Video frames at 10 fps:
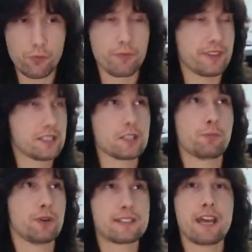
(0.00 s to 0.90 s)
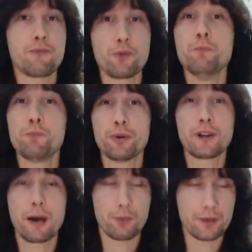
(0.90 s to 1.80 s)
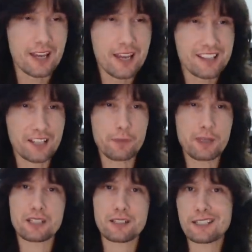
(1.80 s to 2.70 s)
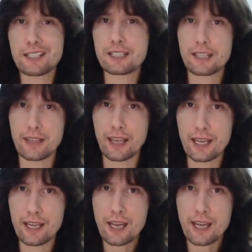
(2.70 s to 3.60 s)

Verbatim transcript: this is the point, Dave wouldn't put up with somebody just sitting there